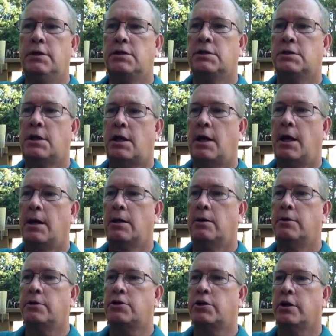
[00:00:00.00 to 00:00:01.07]
say I go
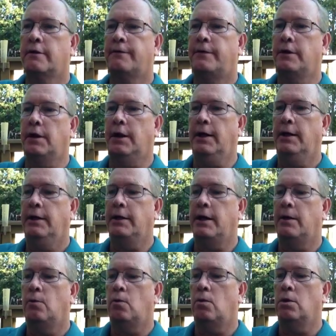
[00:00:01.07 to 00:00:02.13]
to Chick-fil-A and
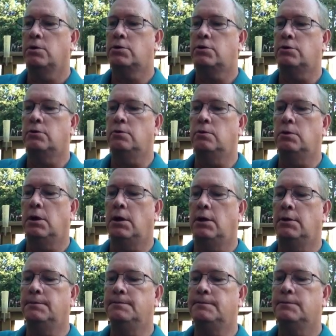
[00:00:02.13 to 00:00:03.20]
I want
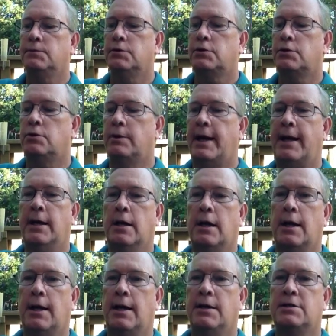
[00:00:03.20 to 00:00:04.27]
to
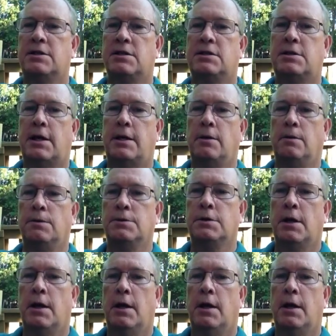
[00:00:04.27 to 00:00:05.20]
analyze sales.